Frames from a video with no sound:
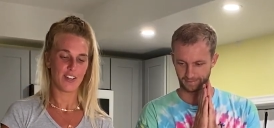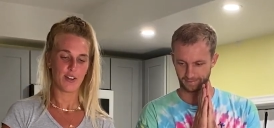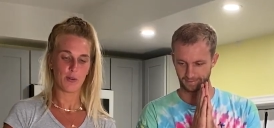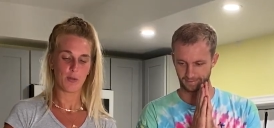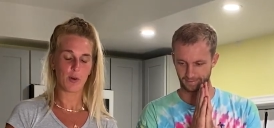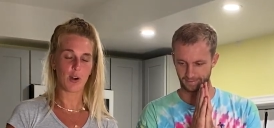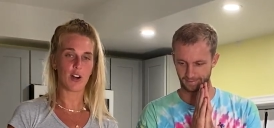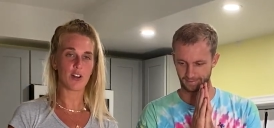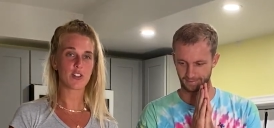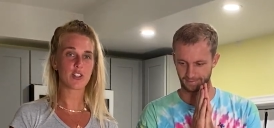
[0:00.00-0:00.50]

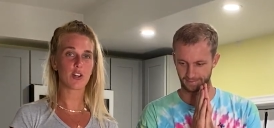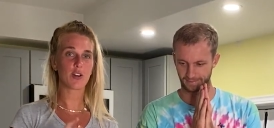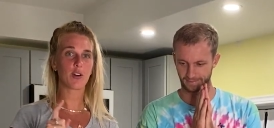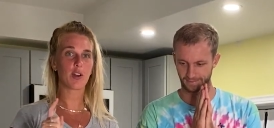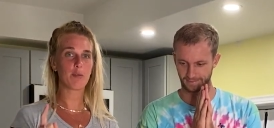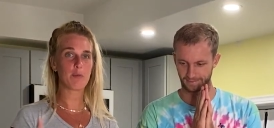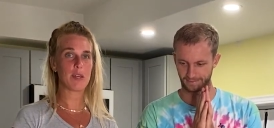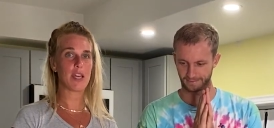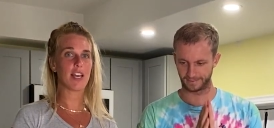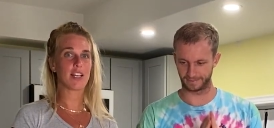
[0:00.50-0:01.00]
Speaker 1: we're also
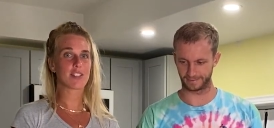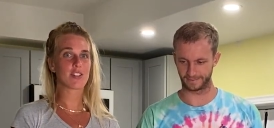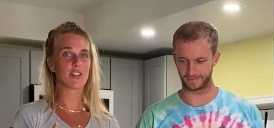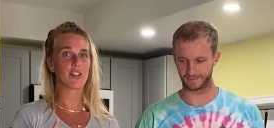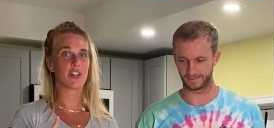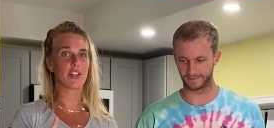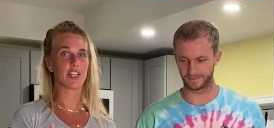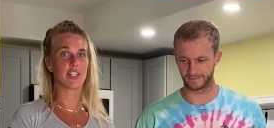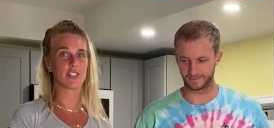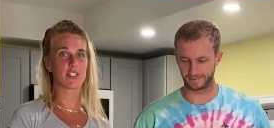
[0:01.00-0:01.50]
gonna be answering
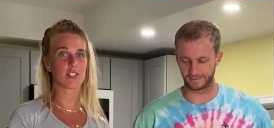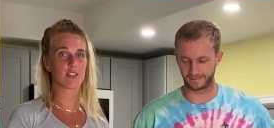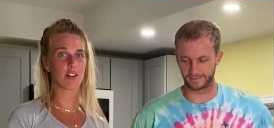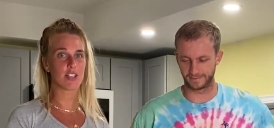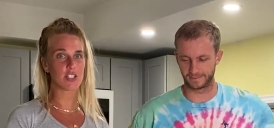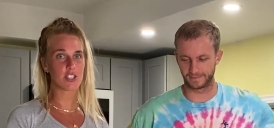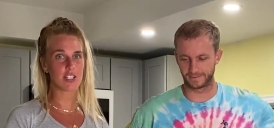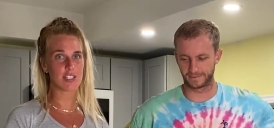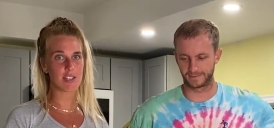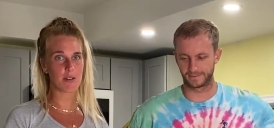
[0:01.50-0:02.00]
your guys'
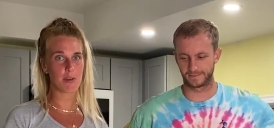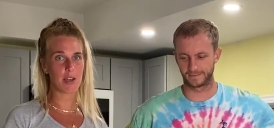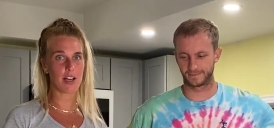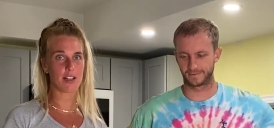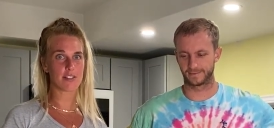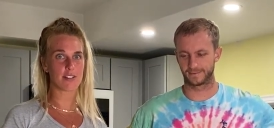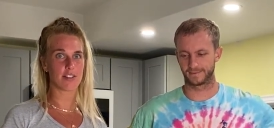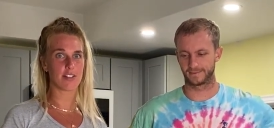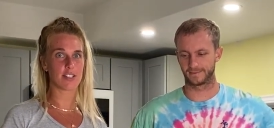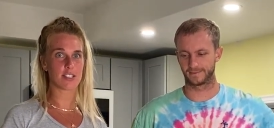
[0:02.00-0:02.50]
questions that we
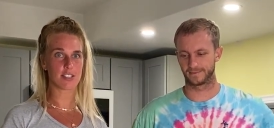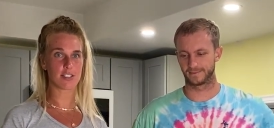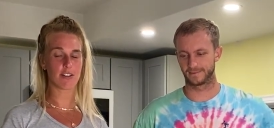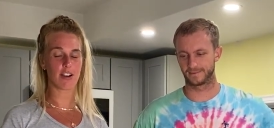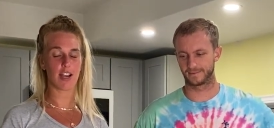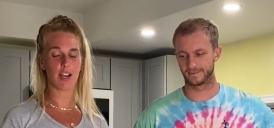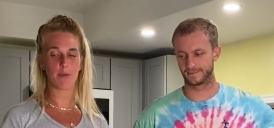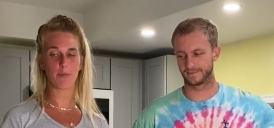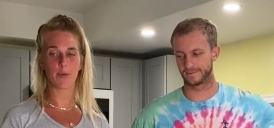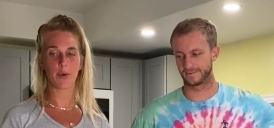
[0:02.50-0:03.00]
asked on
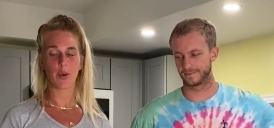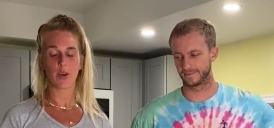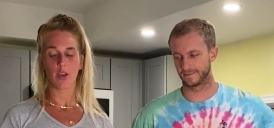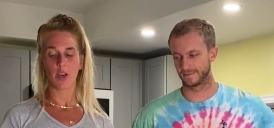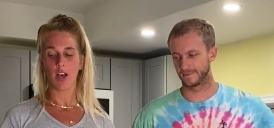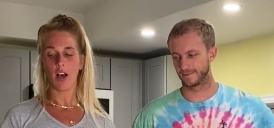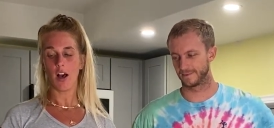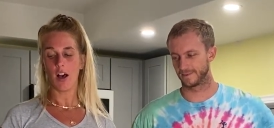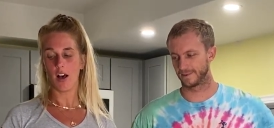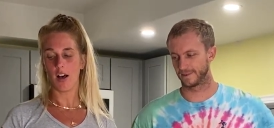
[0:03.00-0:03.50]
Instagram.
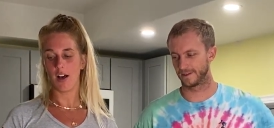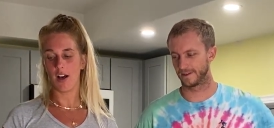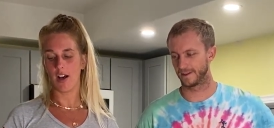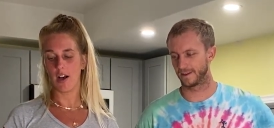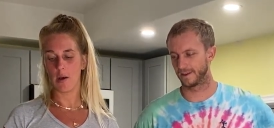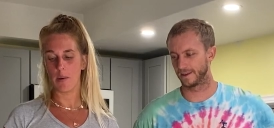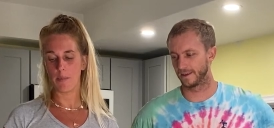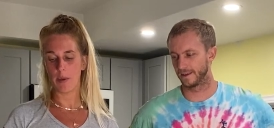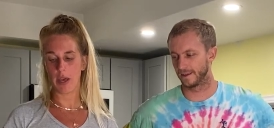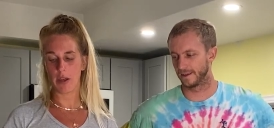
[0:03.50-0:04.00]

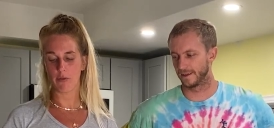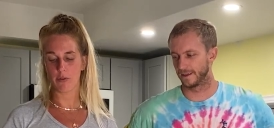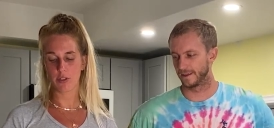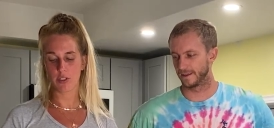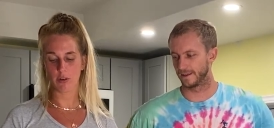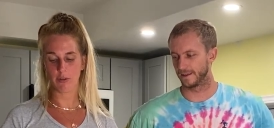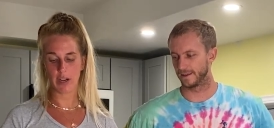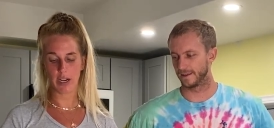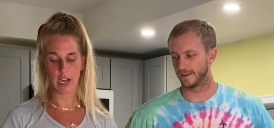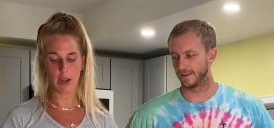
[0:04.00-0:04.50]
Um, and
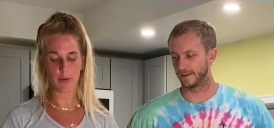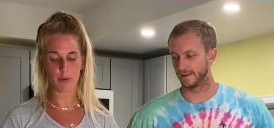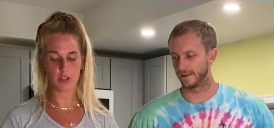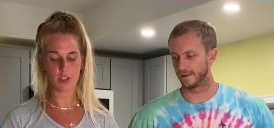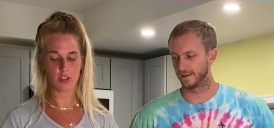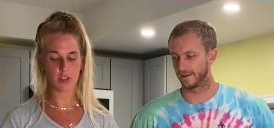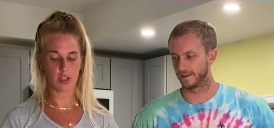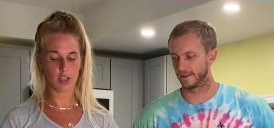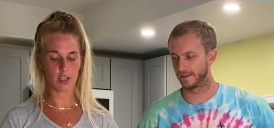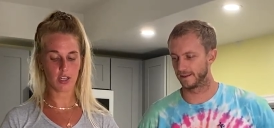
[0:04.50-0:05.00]
so right now I'm
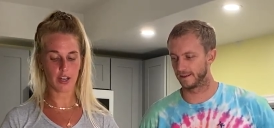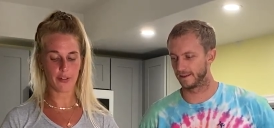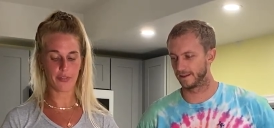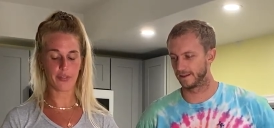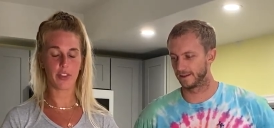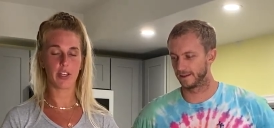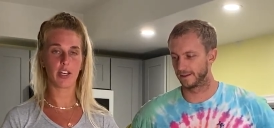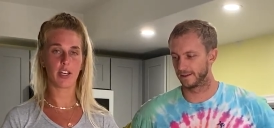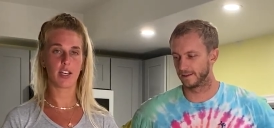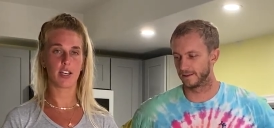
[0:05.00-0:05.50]
just gonna
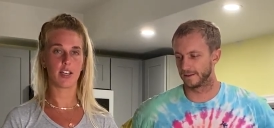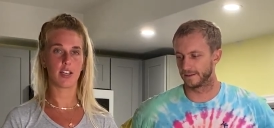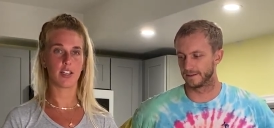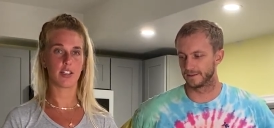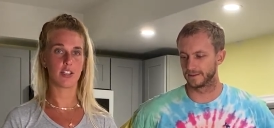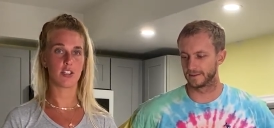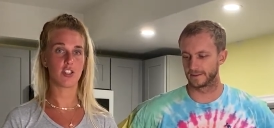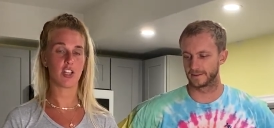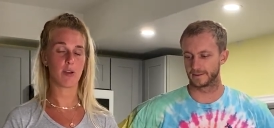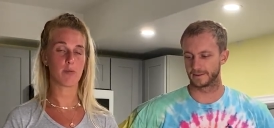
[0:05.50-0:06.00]
cut
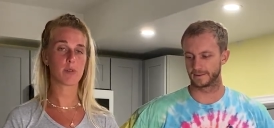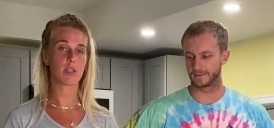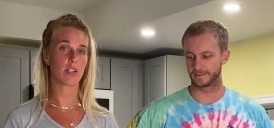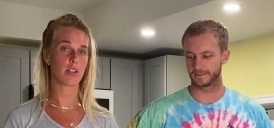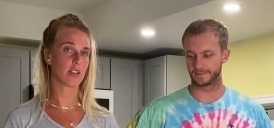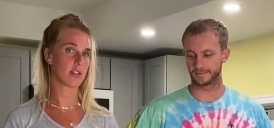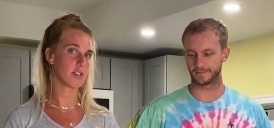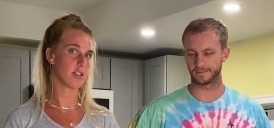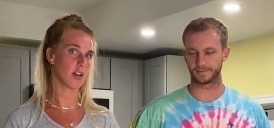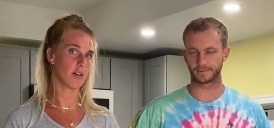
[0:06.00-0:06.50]
the, the shapes out
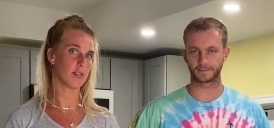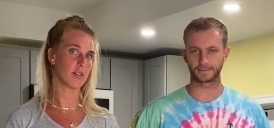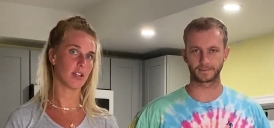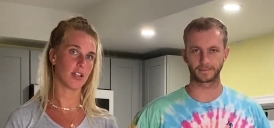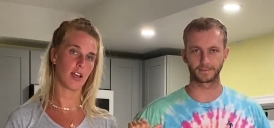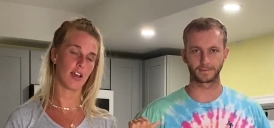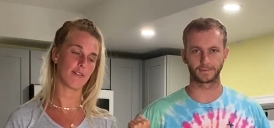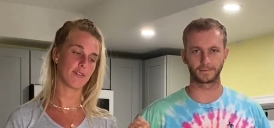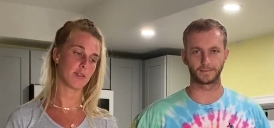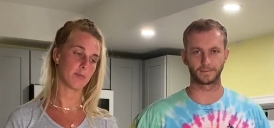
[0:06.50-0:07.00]
of the dough and then
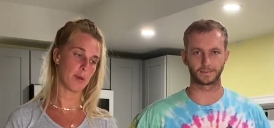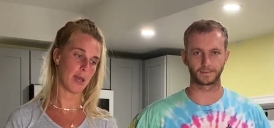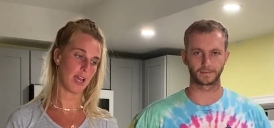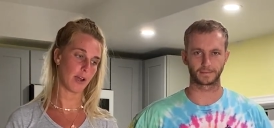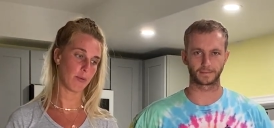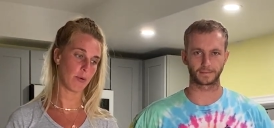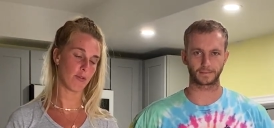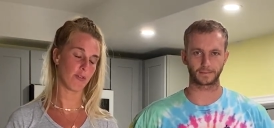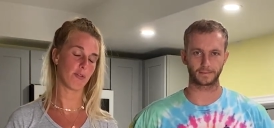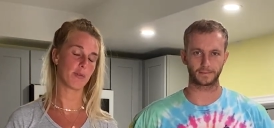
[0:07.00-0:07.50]
they have to
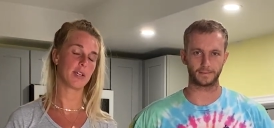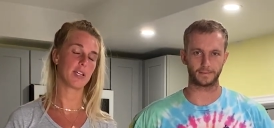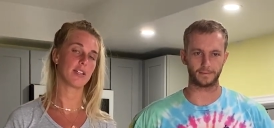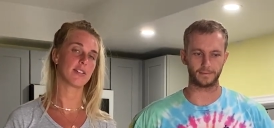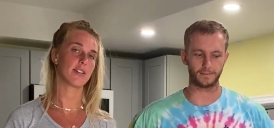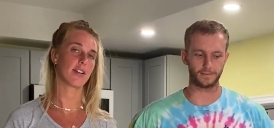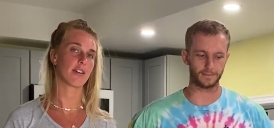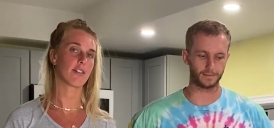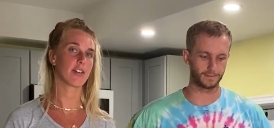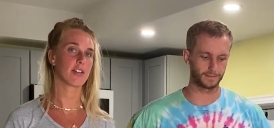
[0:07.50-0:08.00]
bake before we can
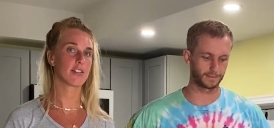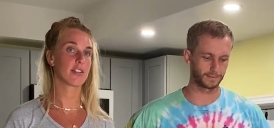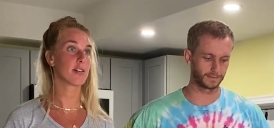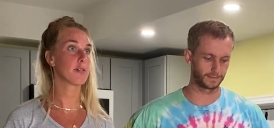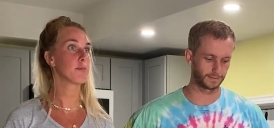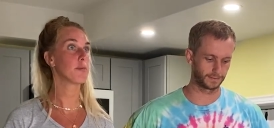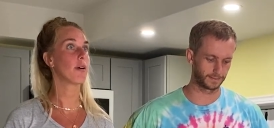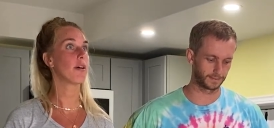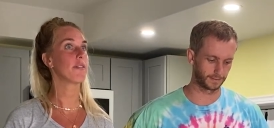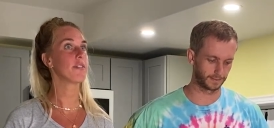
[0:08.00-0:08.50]
decorate
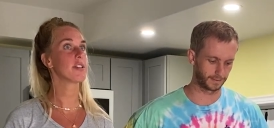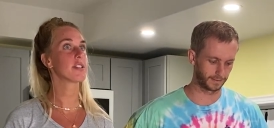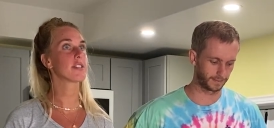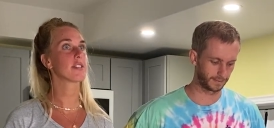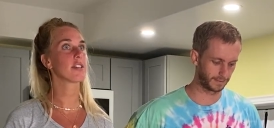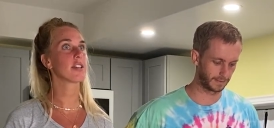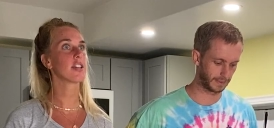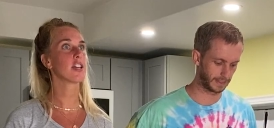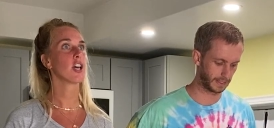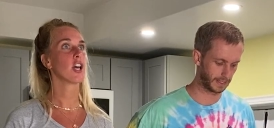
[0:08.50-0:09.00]
them,
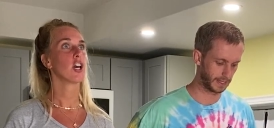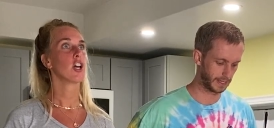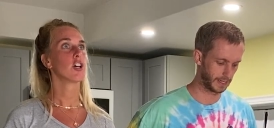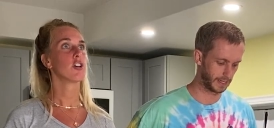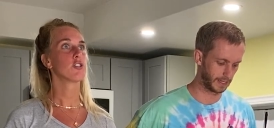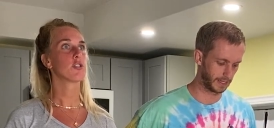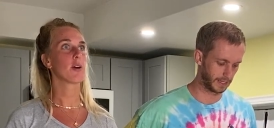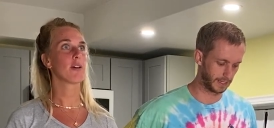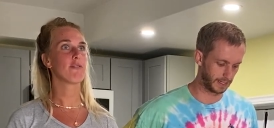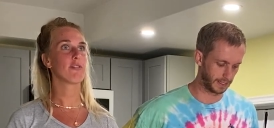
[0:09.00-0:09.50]
obviously.
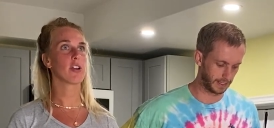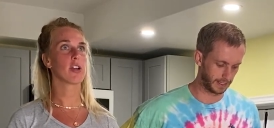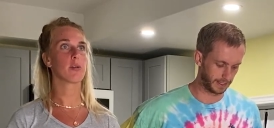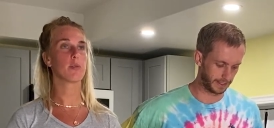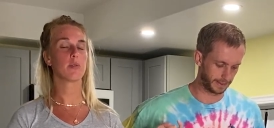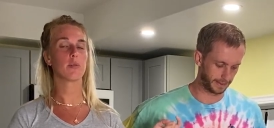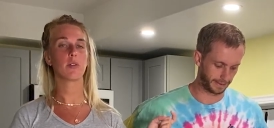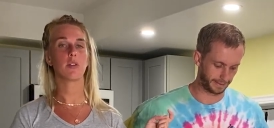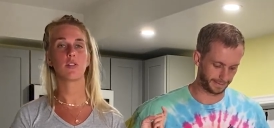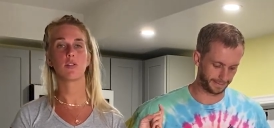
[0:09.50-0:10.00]
So I figured
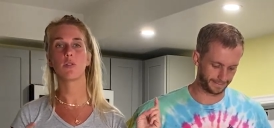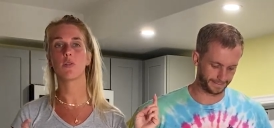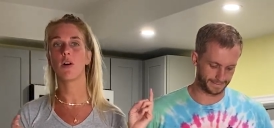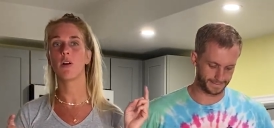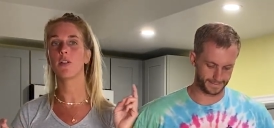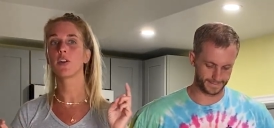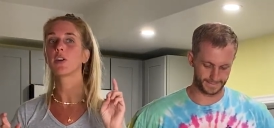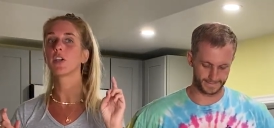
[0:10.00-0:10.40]
we would do all the